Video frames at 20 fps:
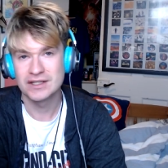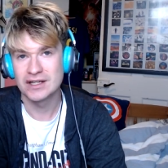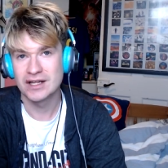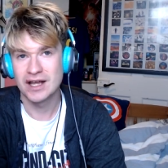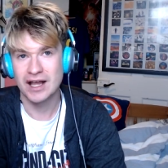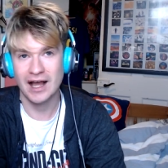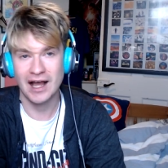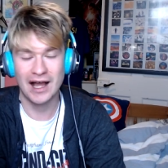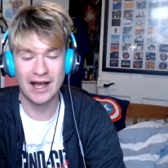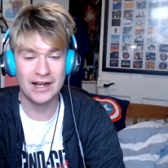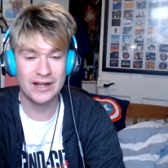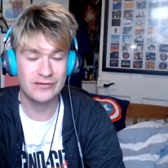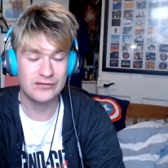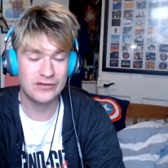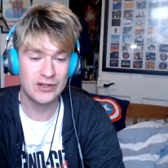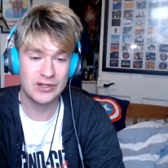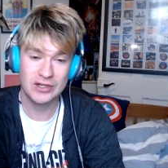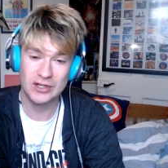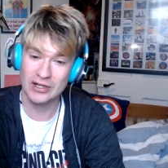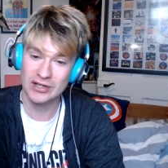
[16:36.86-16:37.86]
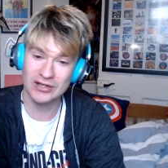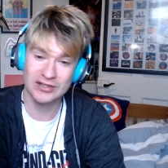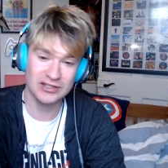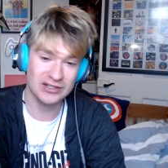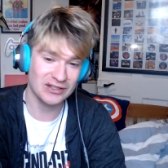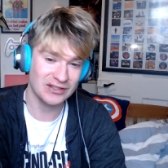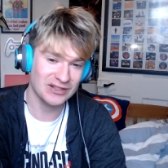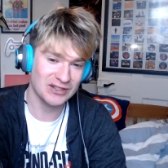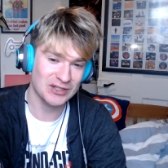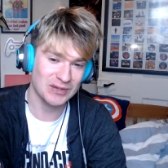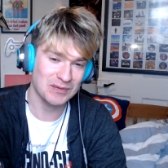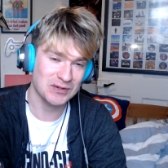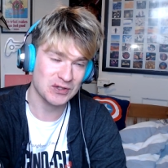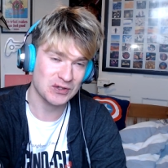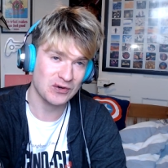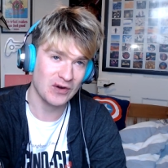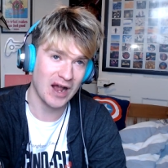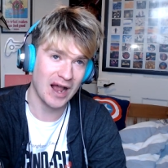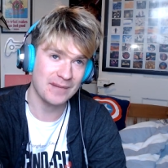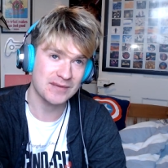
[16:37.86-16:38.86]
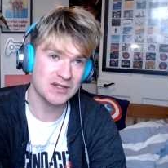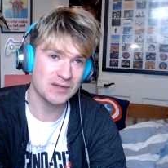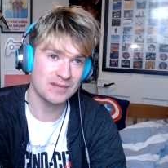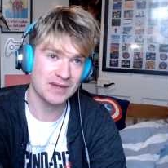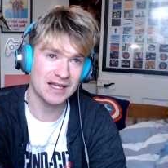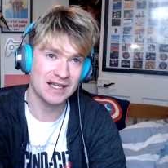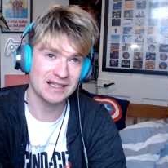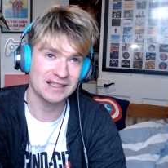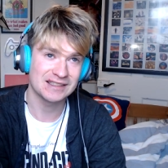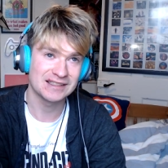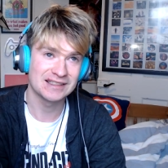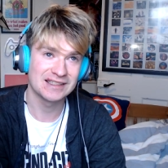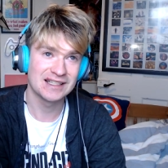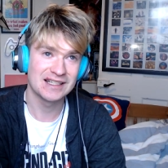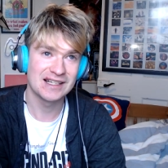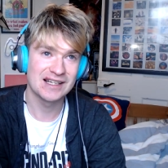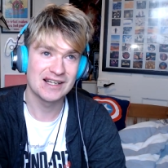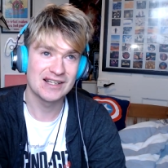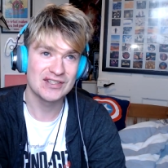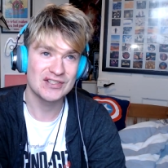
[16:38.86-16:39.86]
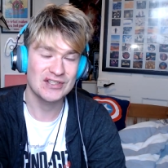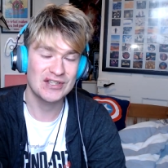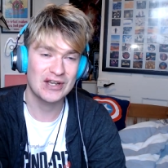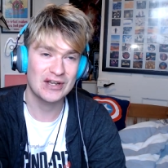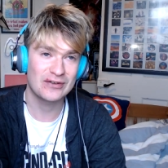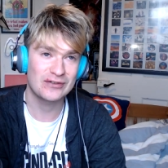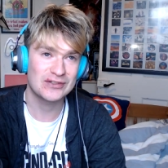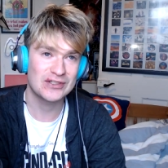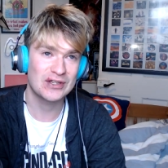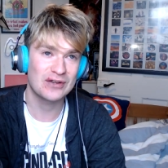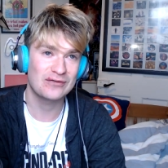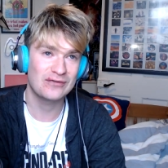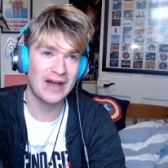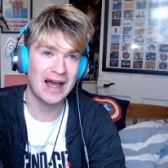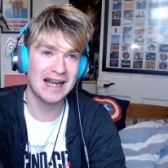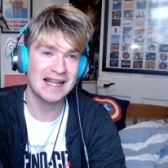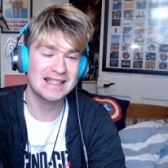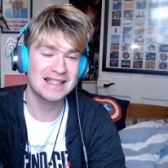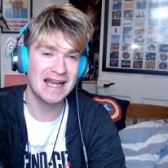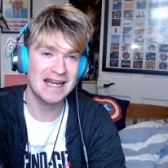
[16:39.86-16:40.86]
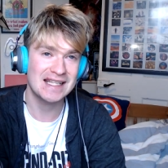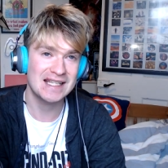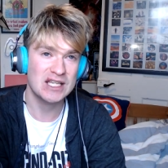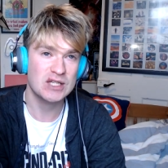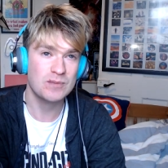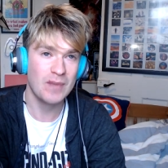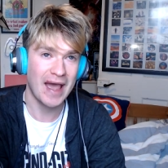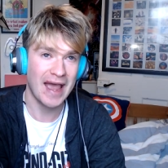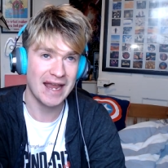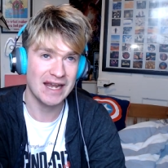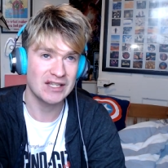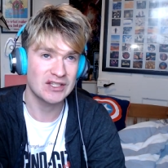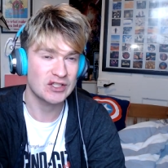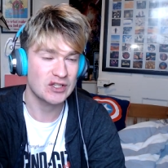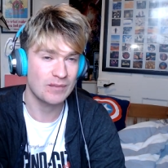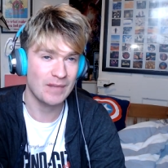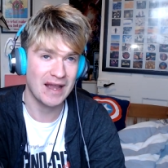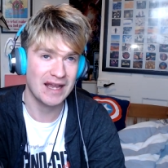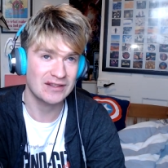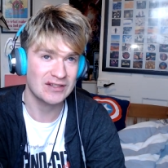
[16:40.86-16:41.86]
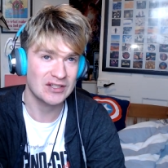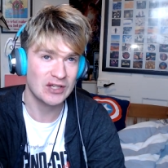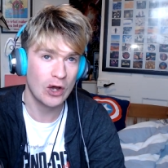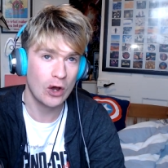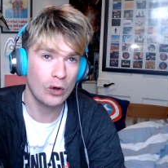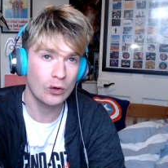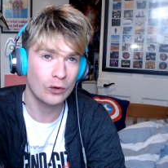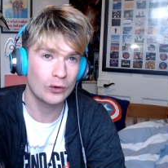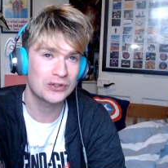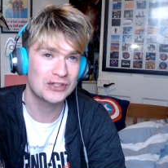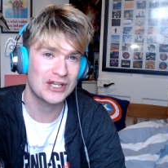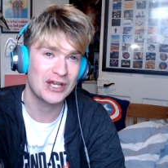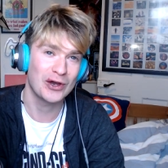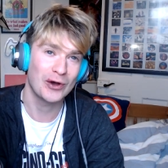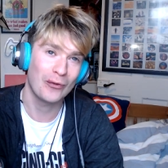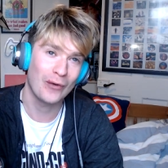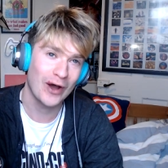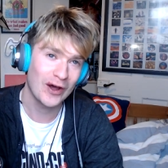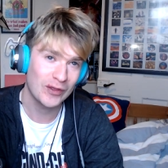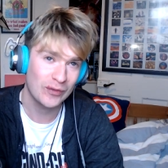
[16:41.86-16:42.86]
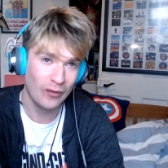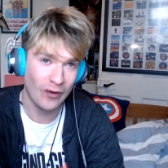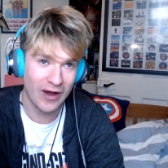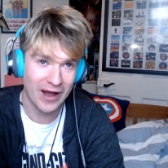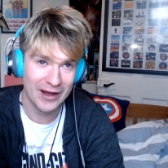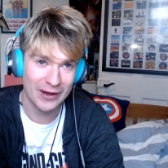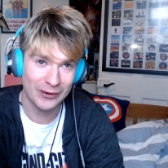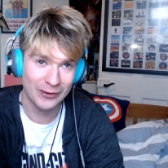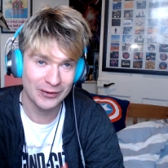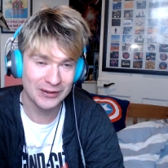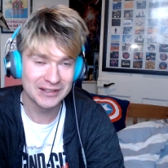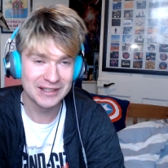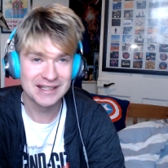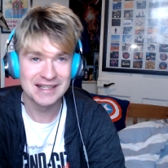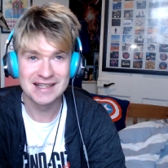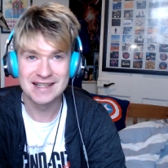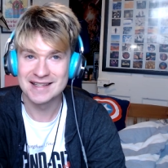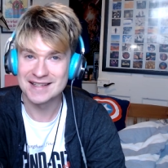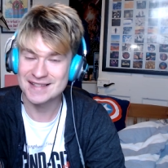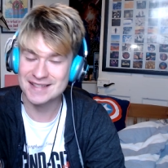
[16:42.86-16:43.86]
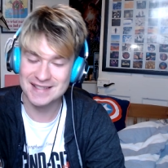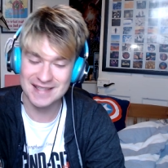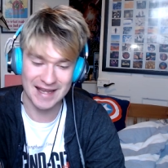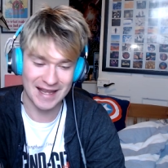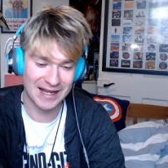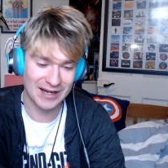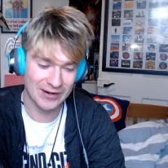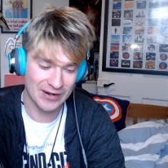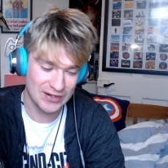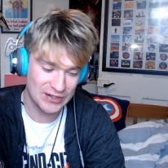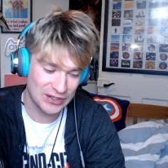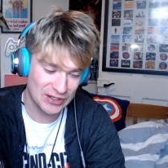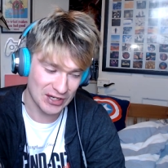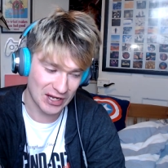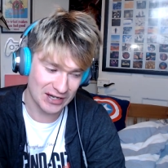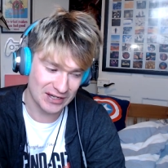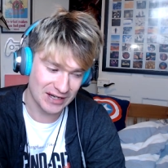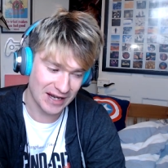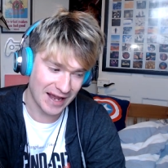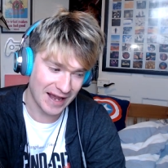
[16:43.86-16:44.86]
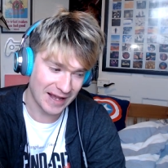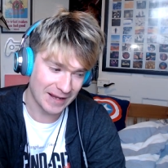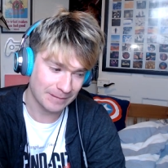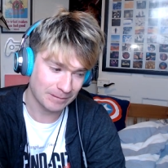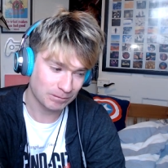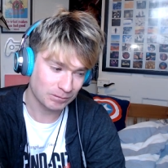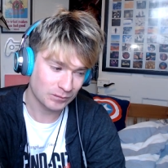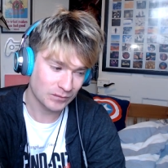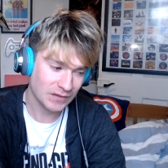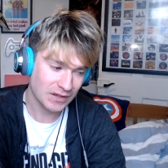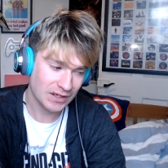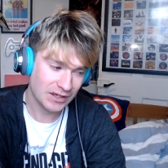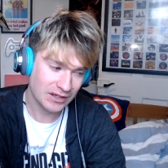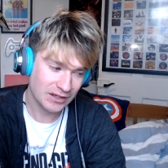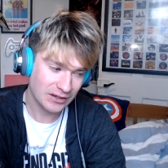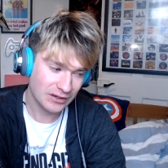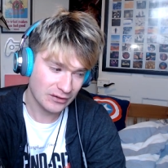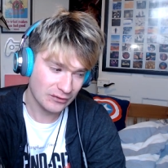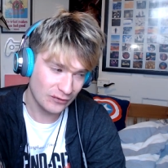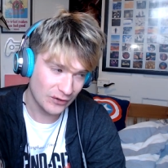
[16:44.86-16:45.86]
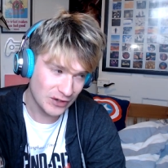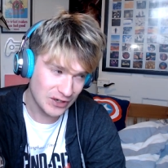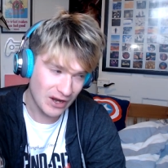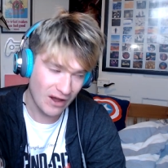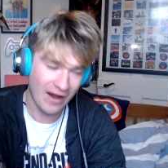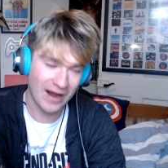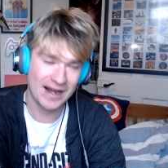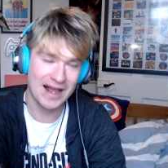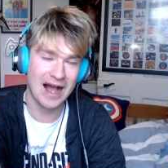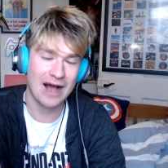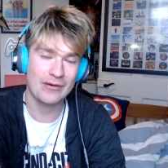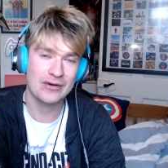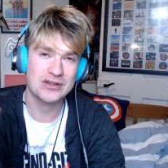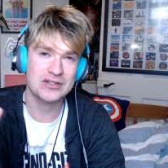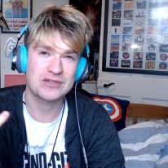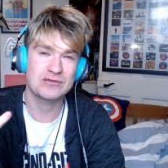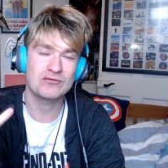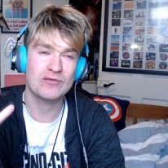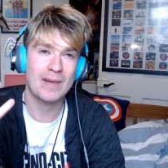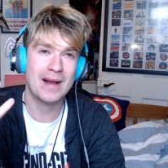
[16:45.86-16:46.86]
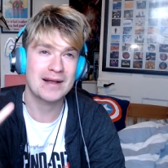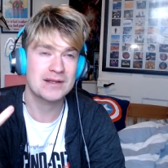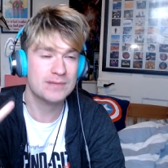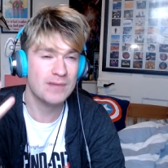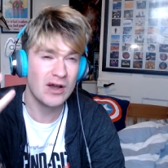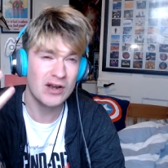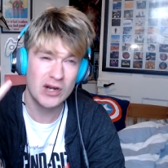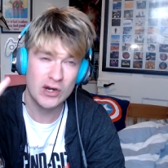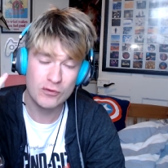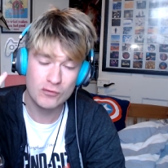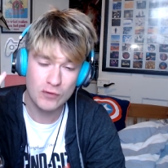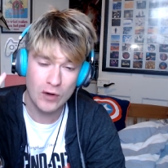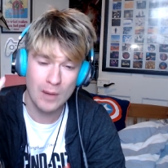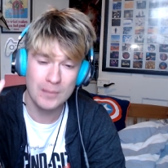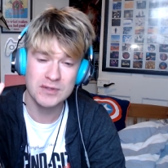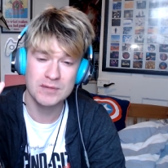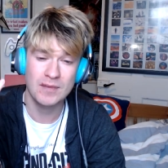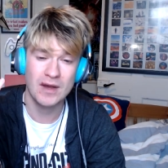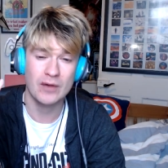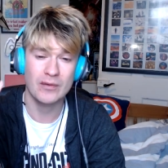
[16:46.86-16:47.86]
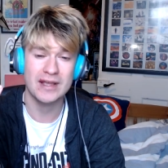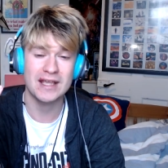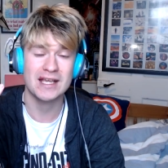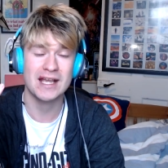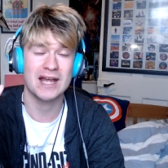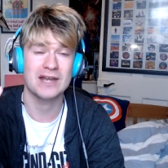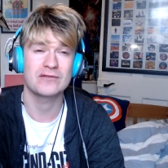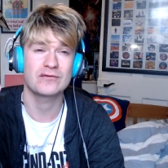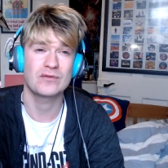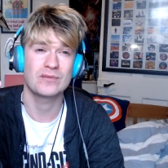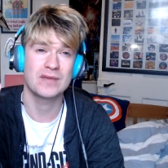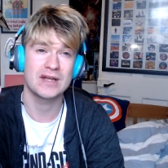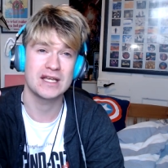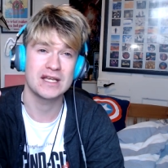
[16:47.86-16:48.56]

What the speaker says: And if you could subscribe to me to validate this pain, to make this whole ordeal worthwhile, sitting on a Sunday for 9 hours, Marco robbed my weekend from me.